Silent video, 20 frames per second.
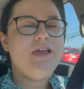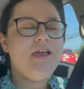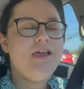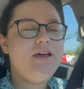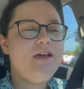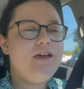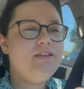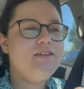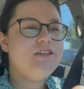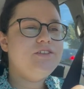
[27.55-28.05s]

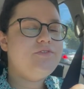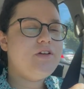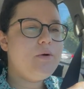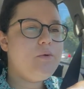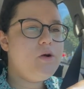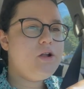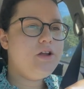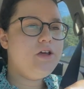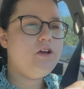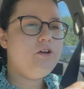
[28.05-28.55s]
And if I
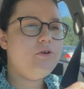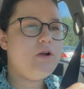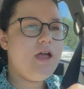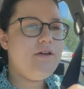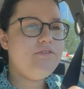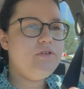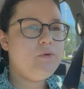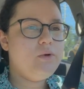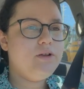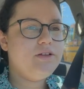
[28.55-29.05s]
want to
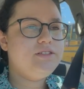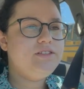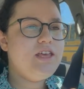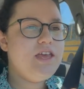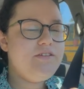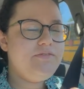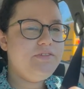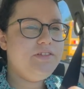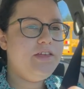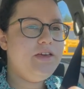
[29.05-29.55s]
arrive at work
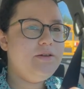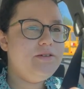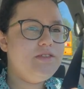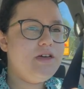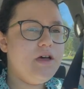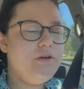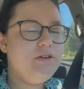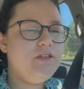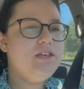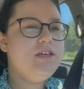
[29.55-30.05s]
safely
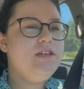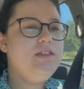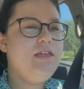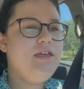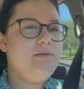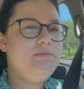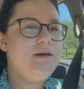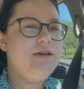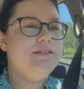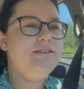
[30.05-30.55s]
without
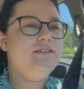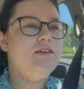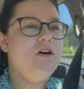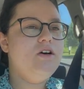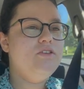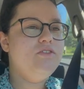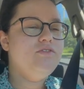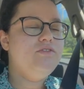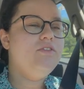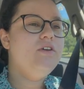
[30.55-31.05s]
killing
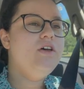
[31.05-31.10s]
myself,